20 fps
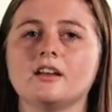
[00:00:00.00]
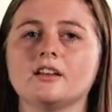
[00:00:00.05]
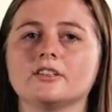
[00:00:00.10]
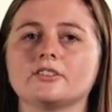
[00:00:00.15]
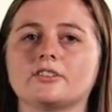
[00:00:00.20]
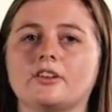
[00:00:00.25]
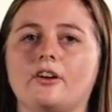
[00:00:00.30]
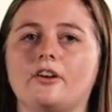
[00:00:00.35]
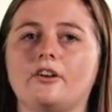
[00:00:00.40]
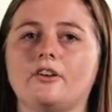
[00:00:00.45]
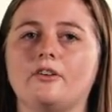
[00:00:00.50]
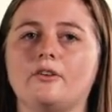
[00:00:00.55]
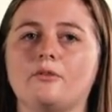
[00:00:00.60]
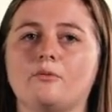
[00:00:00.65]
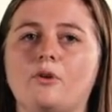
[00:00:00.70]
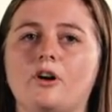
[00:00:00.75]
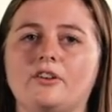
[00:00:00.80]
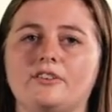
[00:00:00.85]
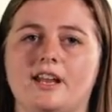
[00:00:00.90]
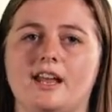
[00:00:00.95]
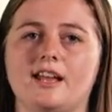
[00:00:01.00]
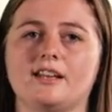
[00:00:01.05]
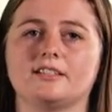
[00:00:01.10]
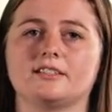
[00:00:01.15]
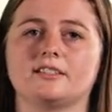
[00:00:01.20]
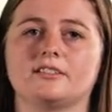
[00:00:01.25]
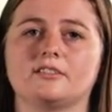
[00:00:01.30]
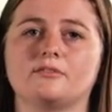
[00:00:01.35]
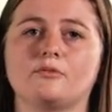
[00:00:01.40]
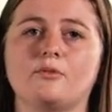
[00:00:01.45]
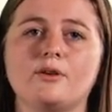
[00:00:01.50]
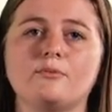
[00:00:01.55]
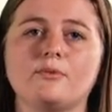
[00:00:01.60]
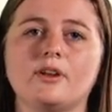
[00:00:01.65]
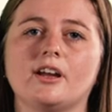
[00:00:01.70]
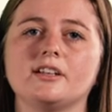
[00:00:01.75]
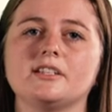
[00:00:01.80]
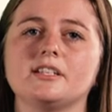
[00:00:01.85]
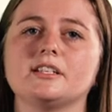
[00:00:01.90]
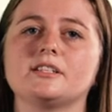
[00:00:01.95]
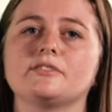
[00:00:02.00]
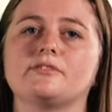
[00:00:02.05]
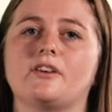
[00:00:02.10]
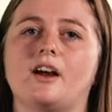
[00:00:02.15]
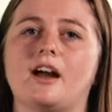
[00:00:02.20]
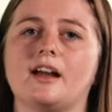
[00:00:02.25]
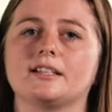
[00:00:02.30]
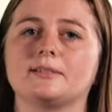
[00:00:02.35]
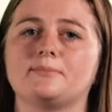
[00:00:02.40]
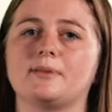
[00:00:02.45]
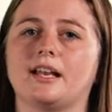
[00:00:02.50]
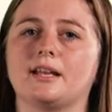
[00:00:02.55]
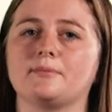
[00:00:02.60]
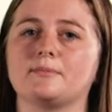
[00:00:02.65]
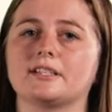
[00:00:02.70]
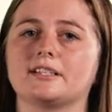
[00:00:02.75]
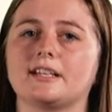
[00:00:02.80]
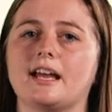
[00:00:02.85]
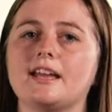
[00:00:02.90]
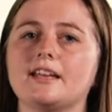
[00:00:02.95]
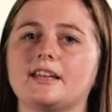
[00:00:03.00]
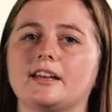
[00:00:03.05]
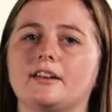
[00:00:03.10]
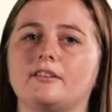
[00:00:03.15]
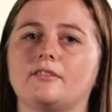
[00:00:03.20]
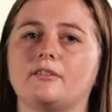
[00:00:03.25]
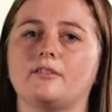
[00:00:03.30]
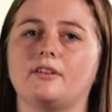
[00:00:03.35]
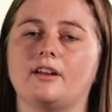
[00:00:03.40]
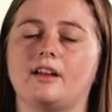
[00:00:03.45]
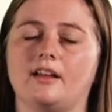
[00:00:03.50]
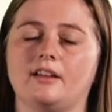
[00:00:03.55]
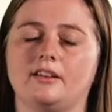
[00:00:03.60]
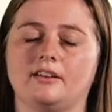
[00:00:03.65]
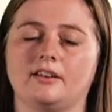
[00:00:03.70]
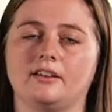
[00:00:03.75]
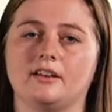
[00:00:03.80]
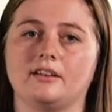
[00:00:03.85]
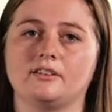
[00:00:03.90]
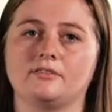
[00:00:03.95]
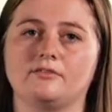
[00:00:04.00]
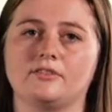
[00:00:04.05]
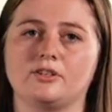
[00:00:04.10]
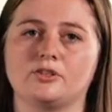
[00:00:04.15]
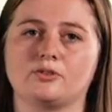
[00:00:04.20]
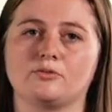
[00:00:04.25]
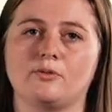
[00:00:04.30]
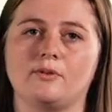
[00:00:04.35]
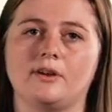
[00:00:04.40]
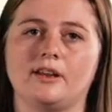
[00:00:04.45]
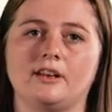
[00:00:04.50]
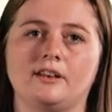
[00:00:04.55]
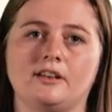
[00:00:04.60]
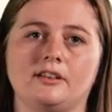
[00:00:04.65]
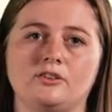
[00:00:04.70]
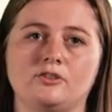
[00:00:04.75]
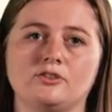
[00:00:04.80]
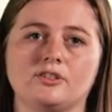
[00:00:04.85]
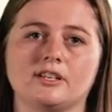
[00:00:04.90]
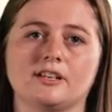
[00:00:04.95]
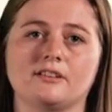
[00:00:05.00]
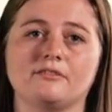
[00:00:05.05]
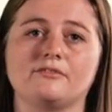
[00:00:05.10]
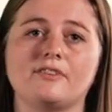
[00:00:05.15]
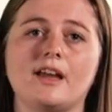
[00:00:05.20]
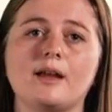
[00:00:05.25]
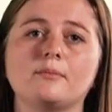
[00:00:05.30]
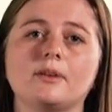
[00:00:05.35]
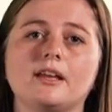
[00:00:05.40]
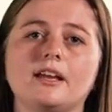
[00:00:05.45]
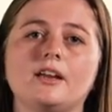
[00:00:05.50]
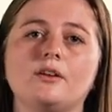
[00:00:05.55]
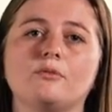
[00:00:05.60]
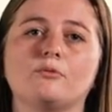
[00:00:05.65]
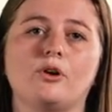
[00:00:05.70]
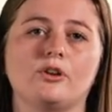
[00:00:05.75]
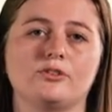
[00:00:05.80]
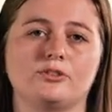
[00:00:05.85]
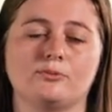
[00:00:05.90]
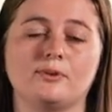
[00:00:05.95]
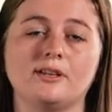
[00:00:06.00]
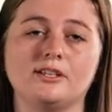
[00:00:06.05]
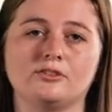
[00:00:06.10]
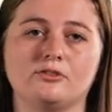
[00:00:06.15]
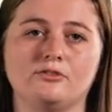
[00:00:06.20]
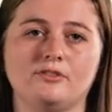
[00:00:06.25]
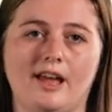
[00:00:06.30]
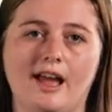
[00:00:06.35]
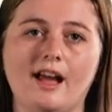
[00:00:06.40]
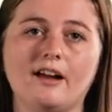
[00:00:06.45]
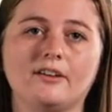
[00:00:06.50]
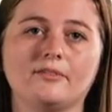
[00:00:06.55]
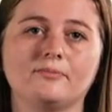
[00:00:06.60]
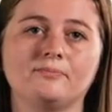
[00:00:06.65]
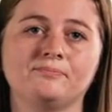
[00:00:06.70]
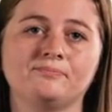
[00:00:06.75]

So what next? When we identify a spelling mistake, and in an individual in a New Zealand family, what do we do now?